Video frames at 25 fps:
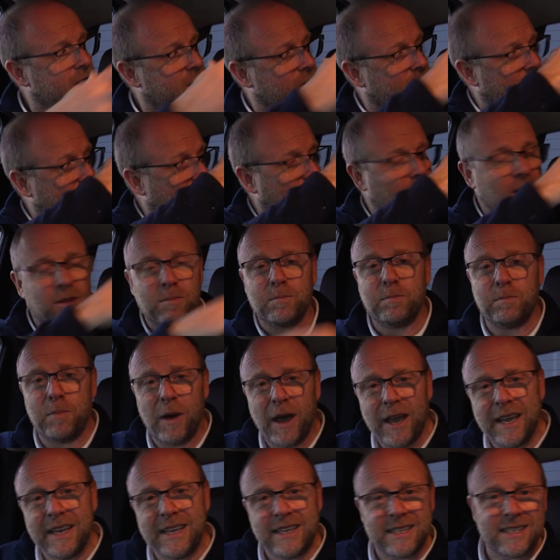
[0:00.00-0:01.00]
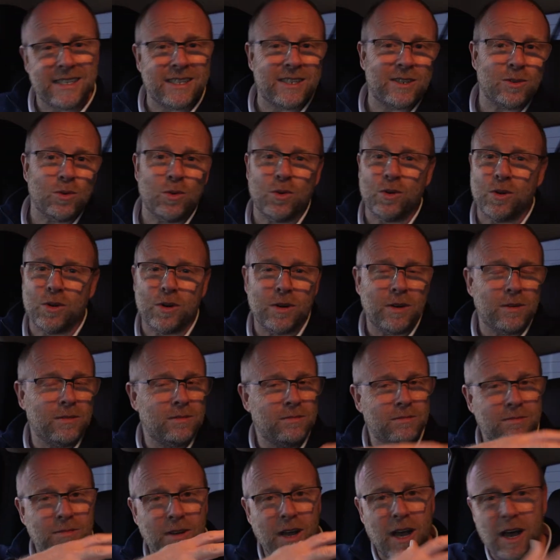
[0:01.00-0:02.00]
Chuck bikes or
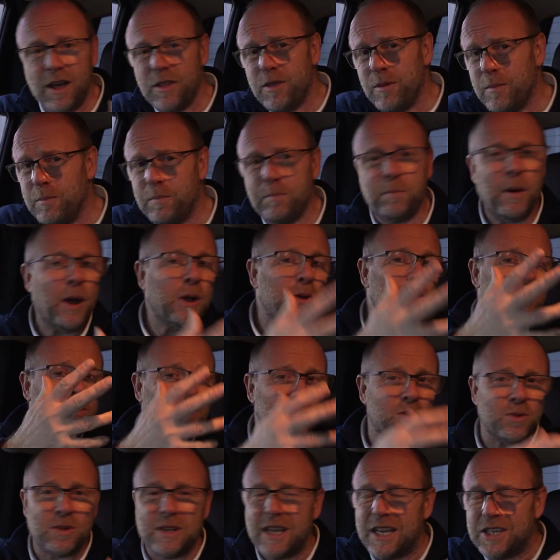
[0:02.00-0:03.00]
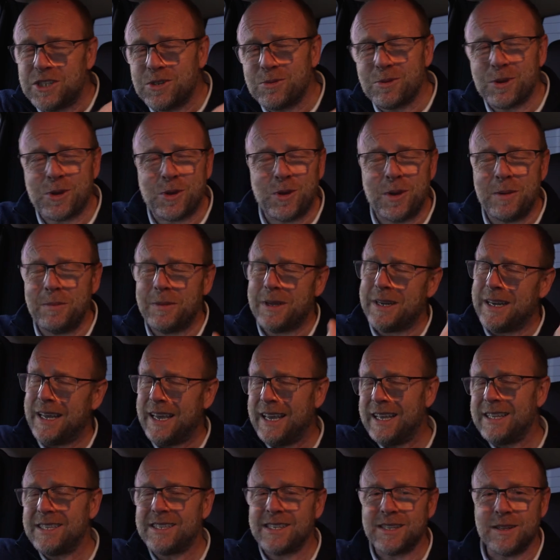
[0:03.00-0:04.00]
other boats or leisure equipment
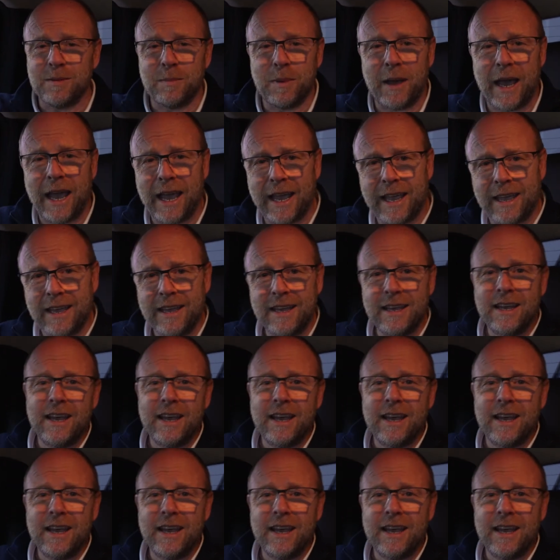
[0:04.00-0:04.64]
into the back